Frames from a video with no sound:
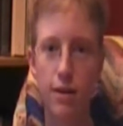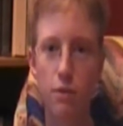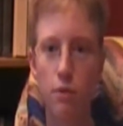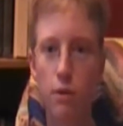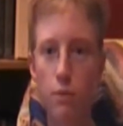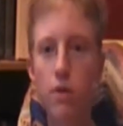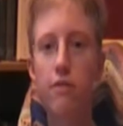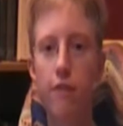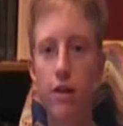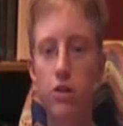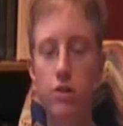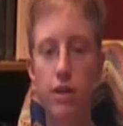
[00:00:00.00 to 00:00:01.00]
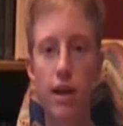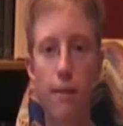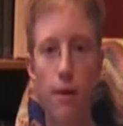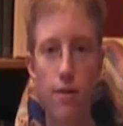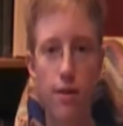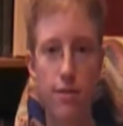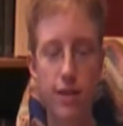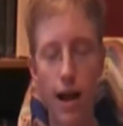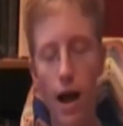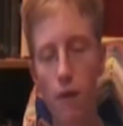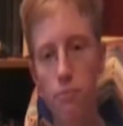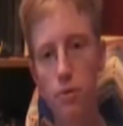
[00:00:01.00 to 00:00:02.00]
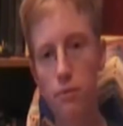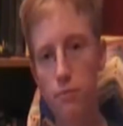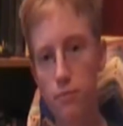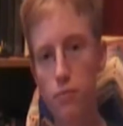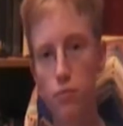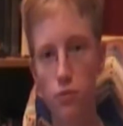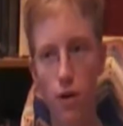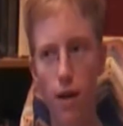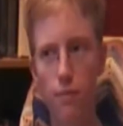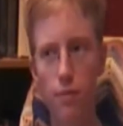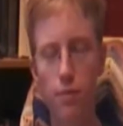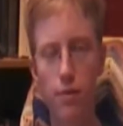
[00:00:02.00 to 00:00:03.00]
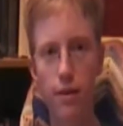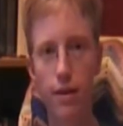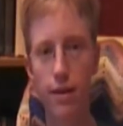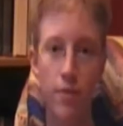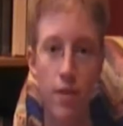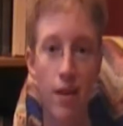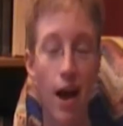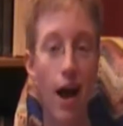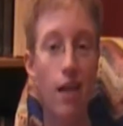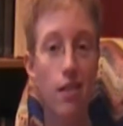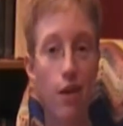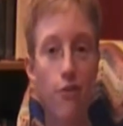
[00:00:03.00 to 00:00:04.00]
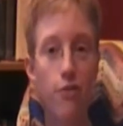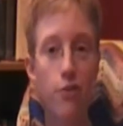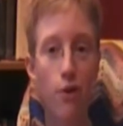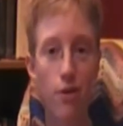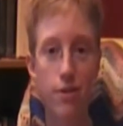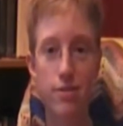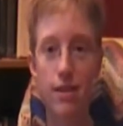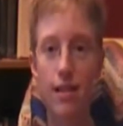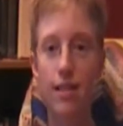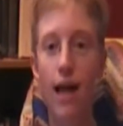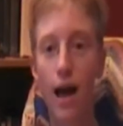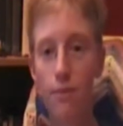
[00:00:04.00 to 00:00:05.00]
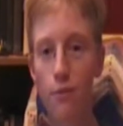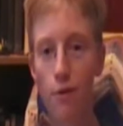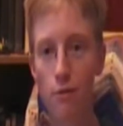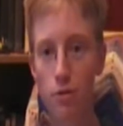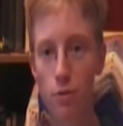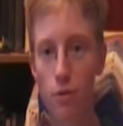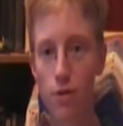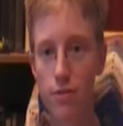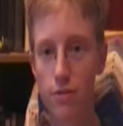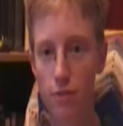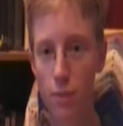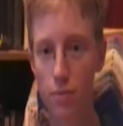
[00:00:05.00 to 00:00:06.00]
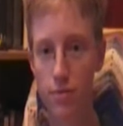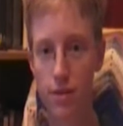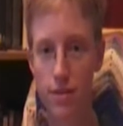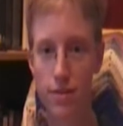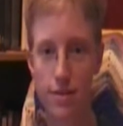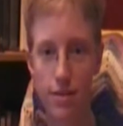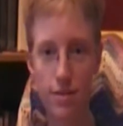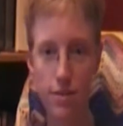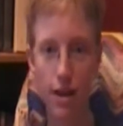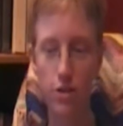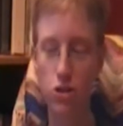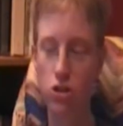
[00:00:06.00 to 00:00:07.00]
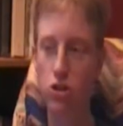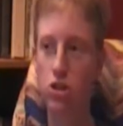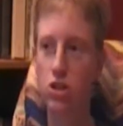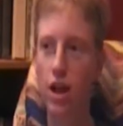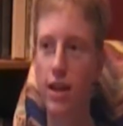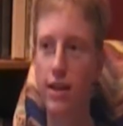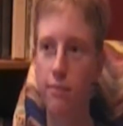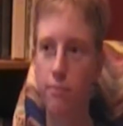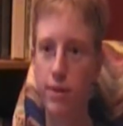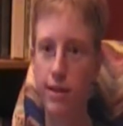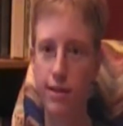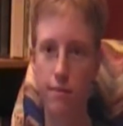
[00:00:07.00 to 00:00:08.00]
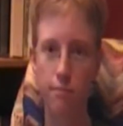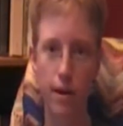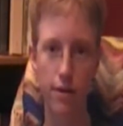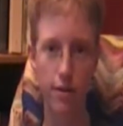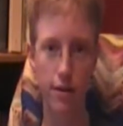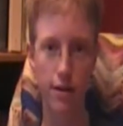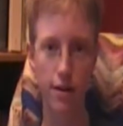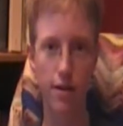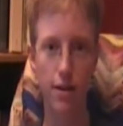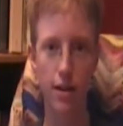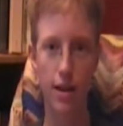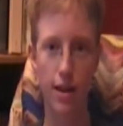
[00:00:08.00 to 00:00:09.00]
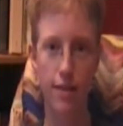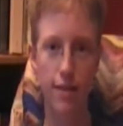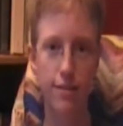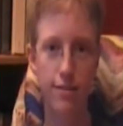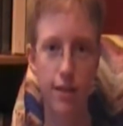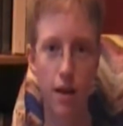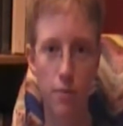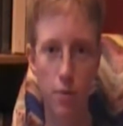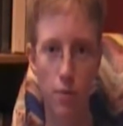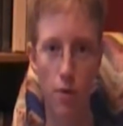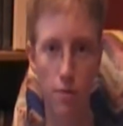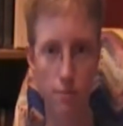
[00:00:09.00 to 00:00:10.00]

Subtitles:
We would eventually come out on top. Probably. I love, of course, that a lot more of the world is represented. It's not just shiny beacon America in this zombie war.